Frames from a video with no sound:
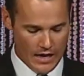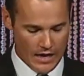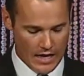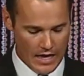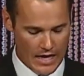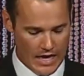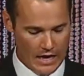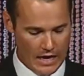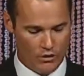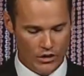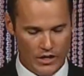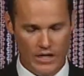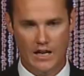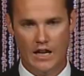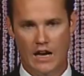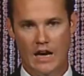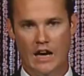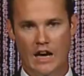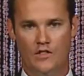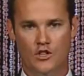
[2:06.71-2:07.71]
Here in
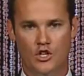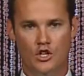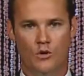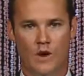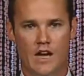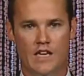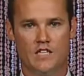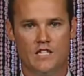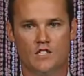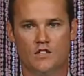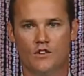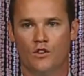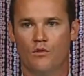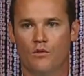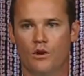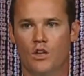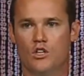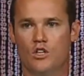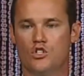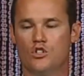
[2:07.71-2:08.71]
the US,
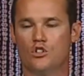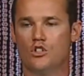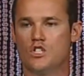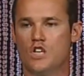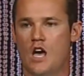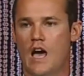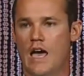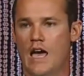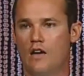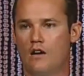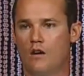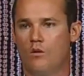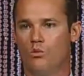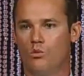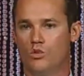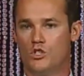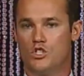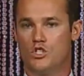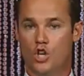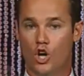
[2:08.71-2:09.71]
as soon as I
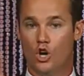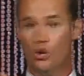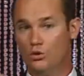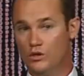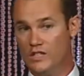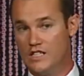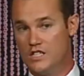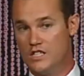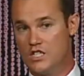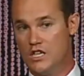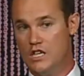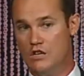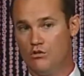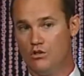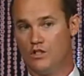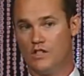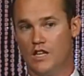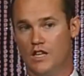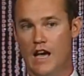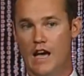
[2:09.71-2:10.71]
was told in
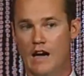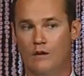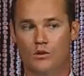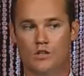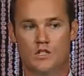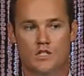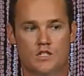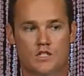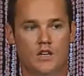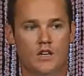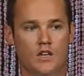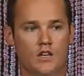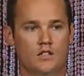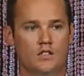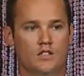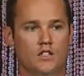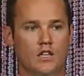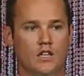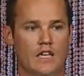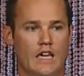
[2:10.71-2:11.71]
secret that I was
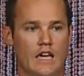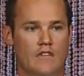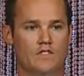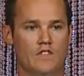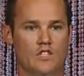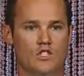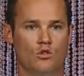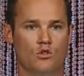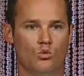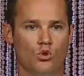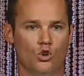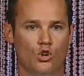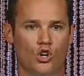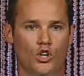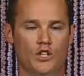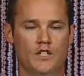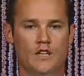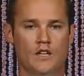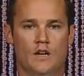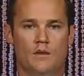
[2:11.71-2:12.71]
to get this
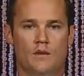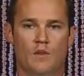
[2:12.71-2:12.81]
award,